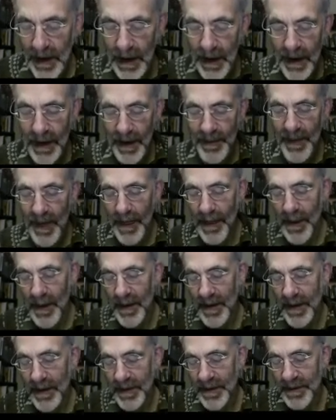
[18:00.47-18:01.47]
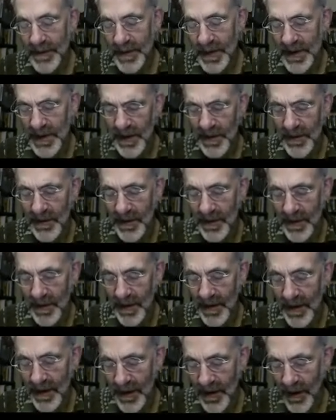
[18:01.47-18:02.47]

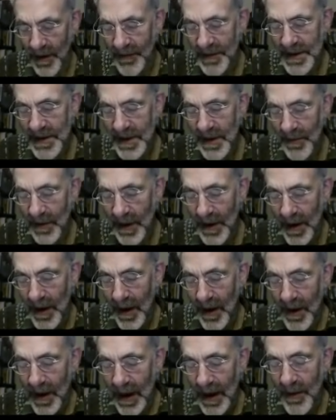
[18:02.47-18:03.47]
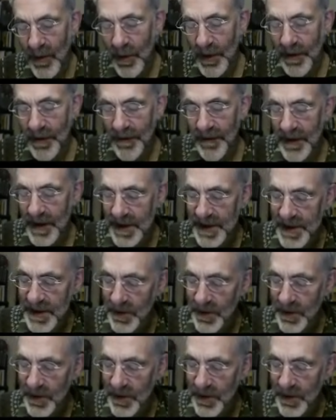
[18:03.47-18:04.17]
Obviously, in order for this